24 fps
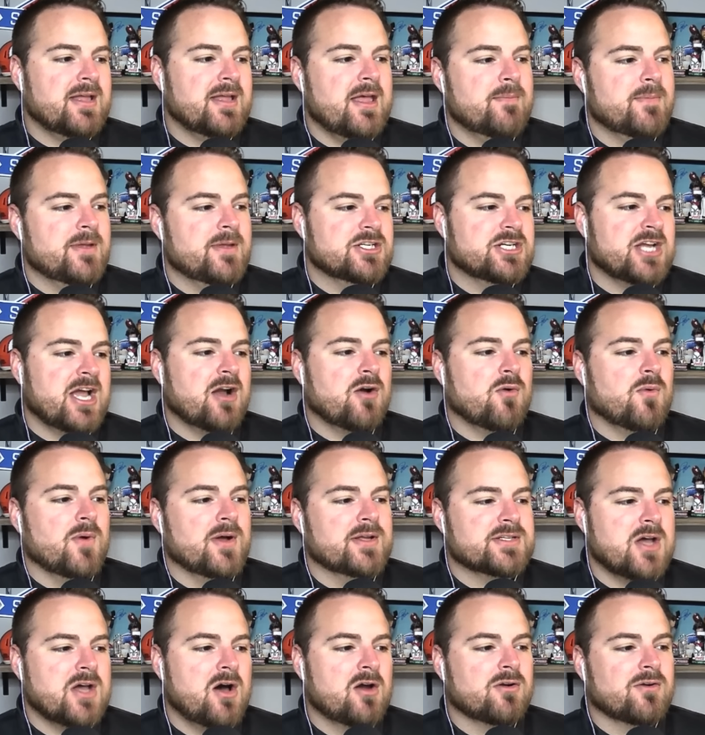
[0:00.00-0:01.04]
Him and
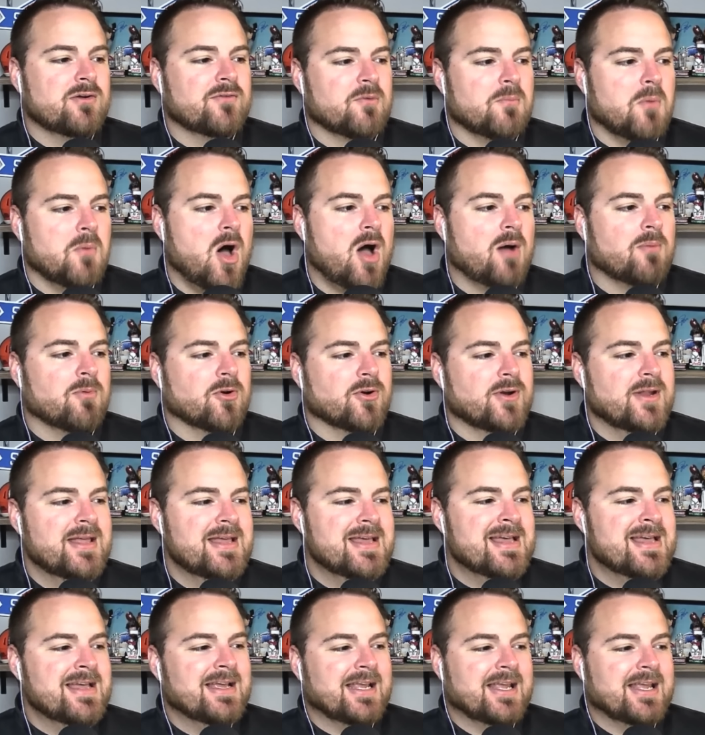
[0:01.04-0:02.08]
Jarquez Hunter from Auburn
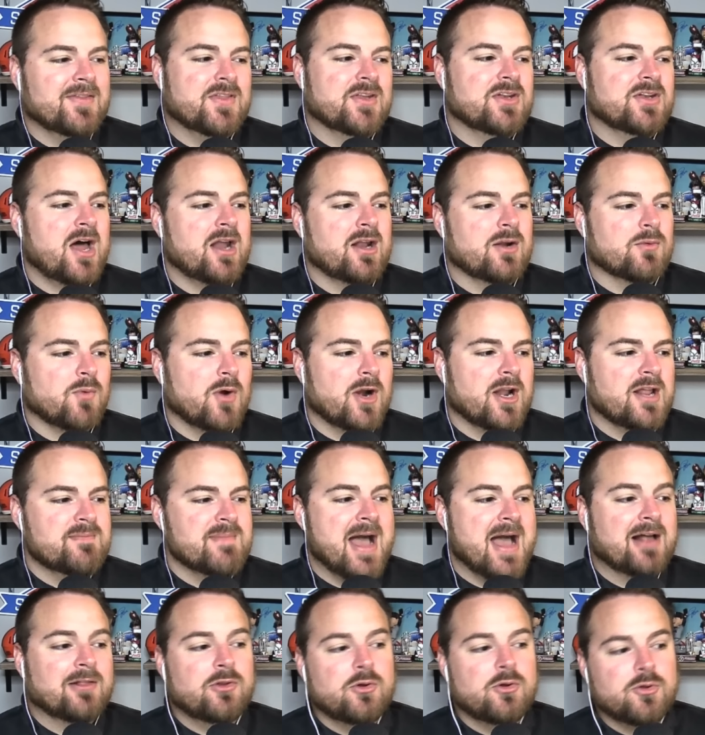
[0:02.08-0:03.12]
get the nod at running
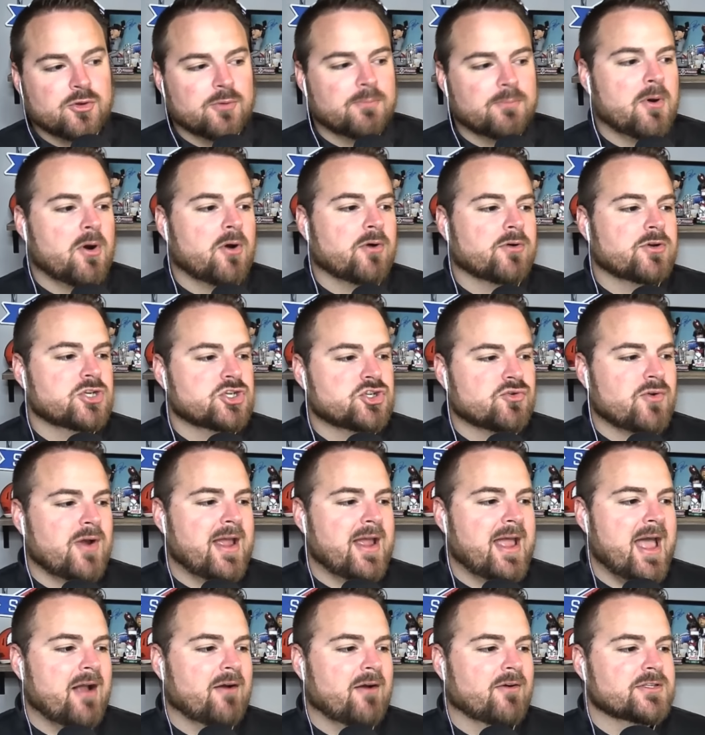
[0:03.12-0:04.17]
back. Luther Bird and Trey
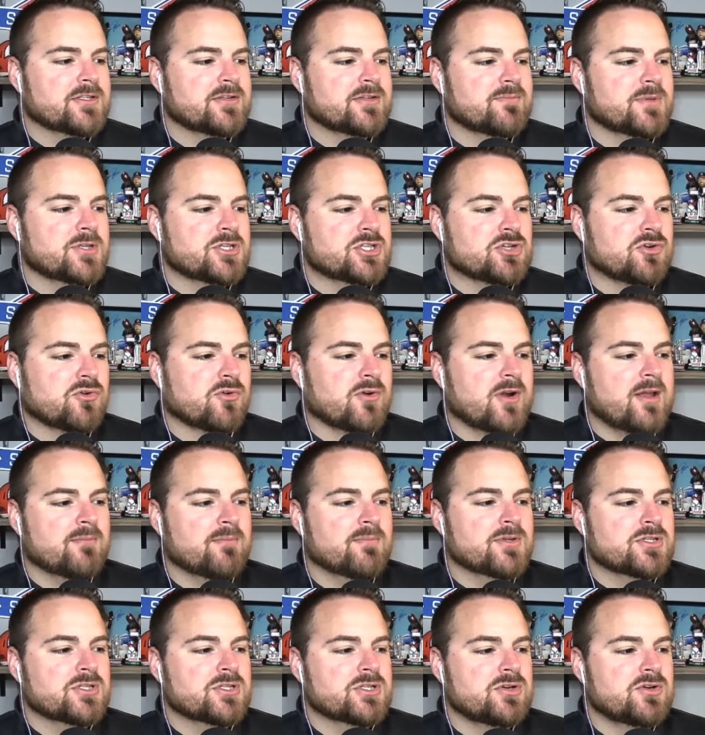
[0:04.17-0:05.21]
Harris of Missouri and
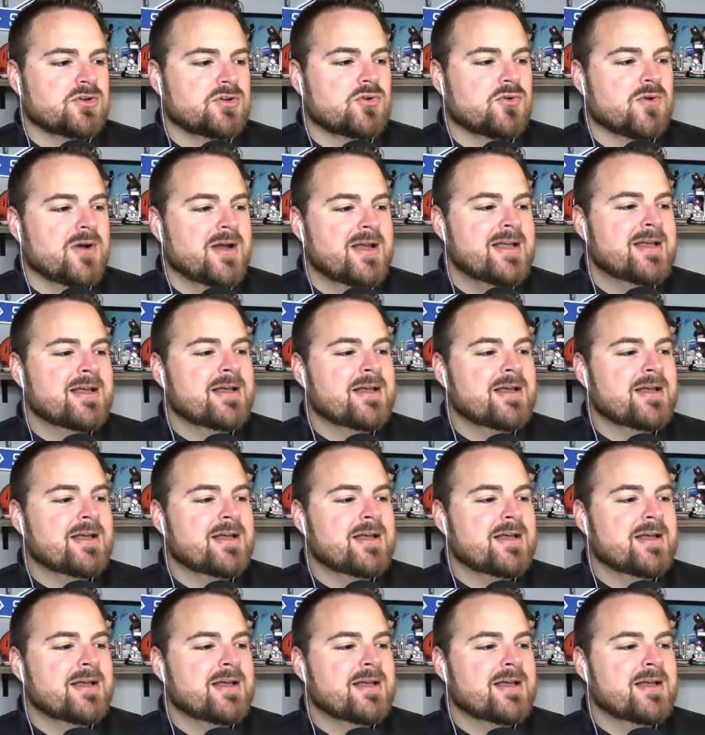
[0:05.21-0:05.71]
Mizzou.